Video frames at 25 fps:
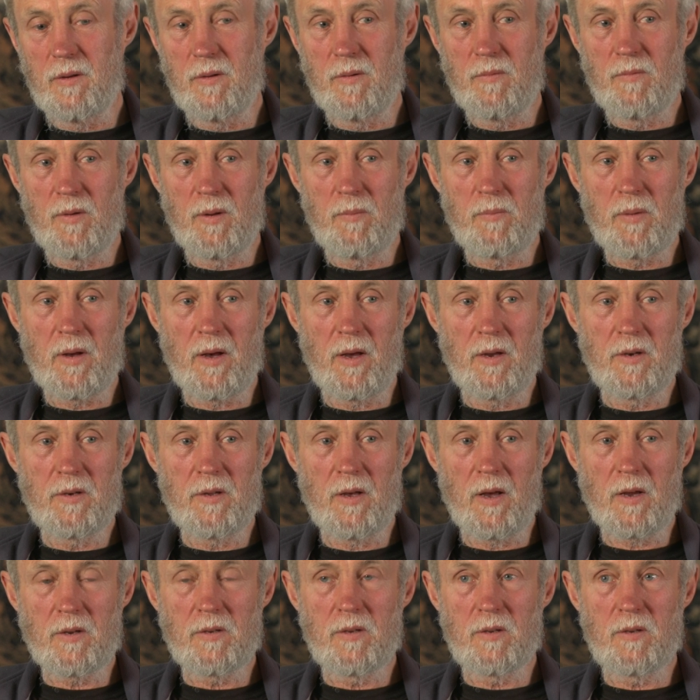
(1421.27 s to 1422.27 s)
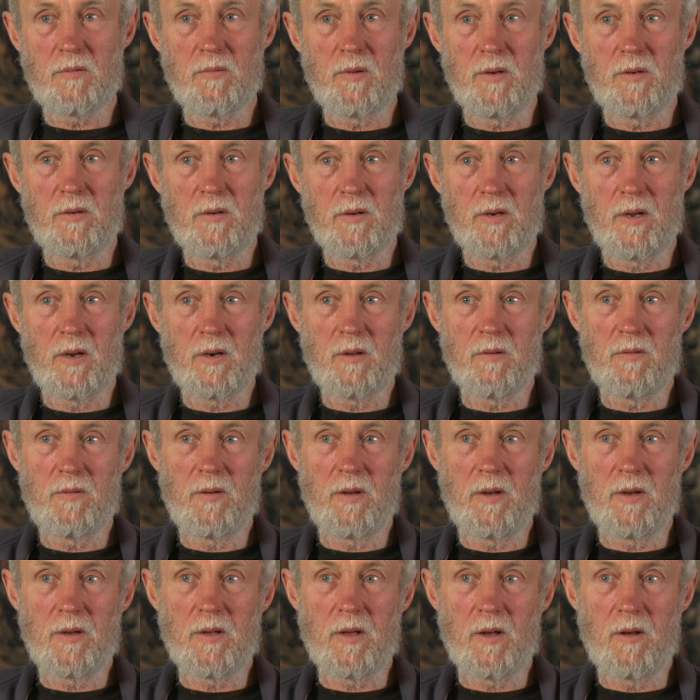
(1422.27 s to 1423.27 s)
If we pay taxes, we should get a
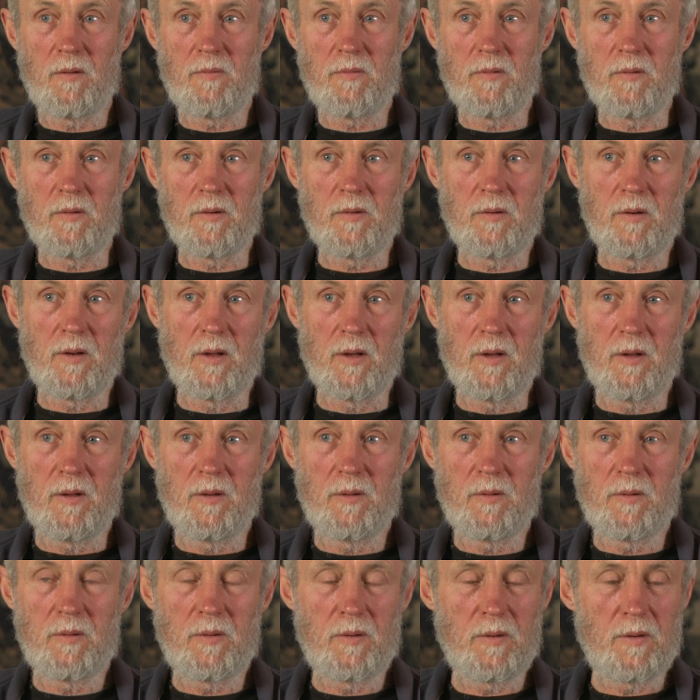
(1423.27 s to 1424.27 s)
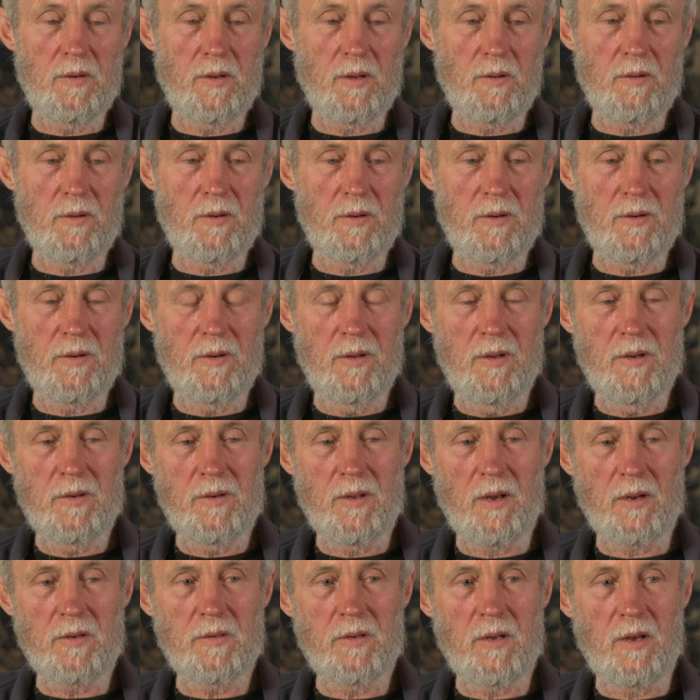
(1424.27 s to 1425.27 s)
fair go for it. No
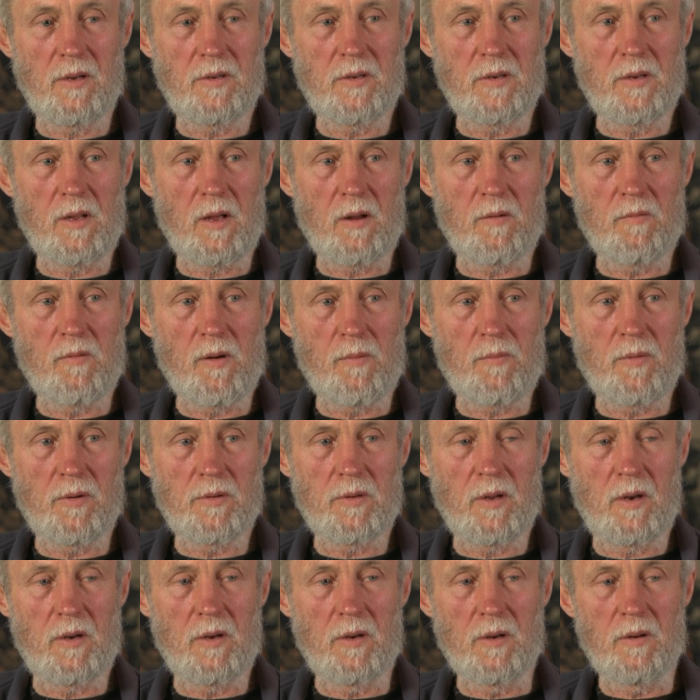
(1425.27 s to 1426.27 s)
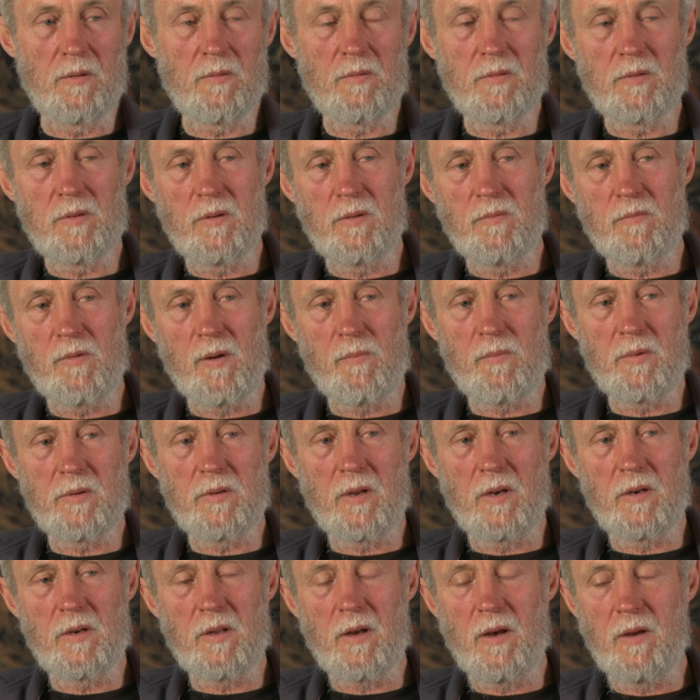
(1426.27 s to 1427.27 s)
taxation without
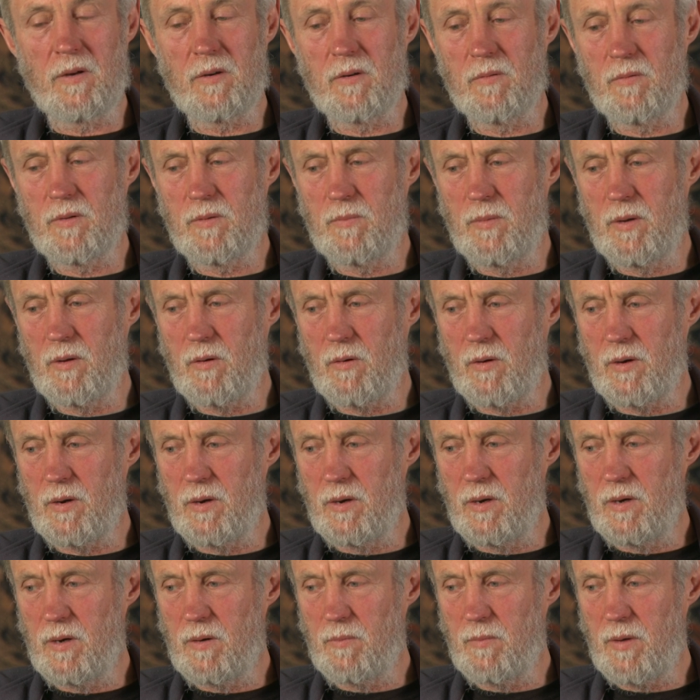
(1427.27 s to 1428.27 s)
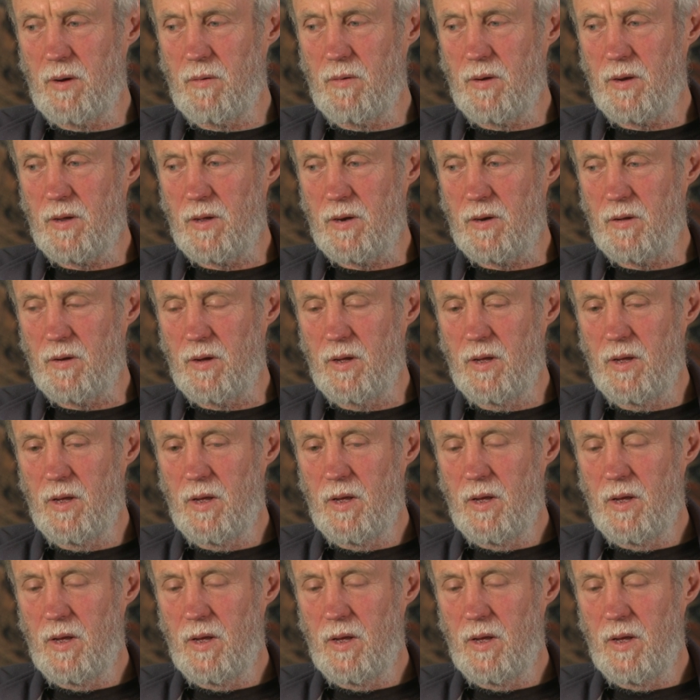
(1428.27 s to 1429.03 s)
representation was behind it in America.